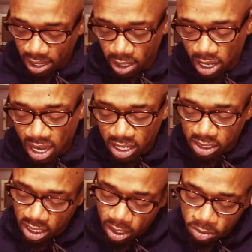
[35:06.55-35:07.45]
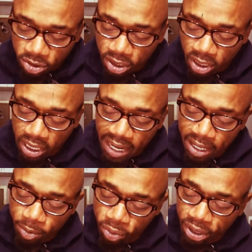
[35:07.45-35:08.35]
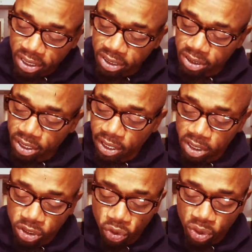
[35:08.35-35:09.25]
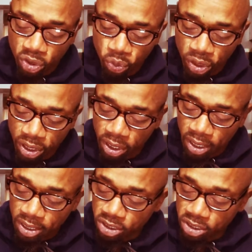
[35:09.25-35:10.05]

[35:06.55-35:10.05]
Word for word: And a lot of times you get a lot of breaks and things go your way.